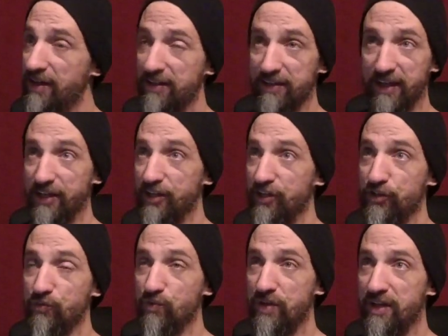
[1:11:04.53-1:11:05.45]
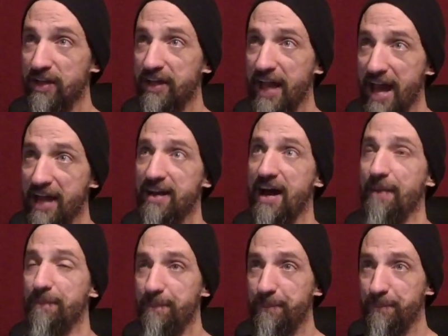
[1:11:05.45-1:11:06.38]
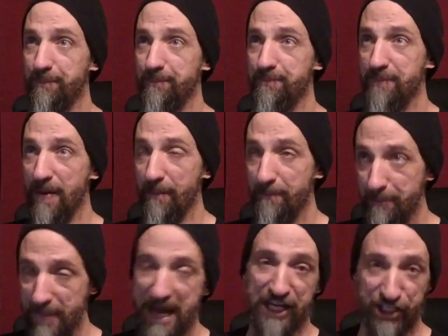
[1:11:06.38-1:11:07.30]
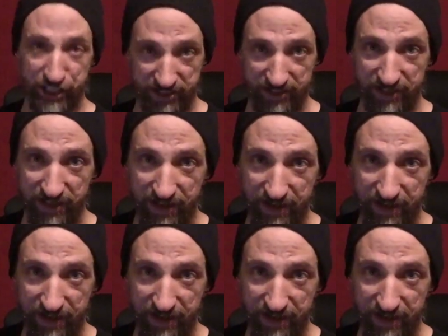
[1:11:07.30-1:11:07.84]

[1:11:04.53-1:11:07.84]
Like, you cannot imagine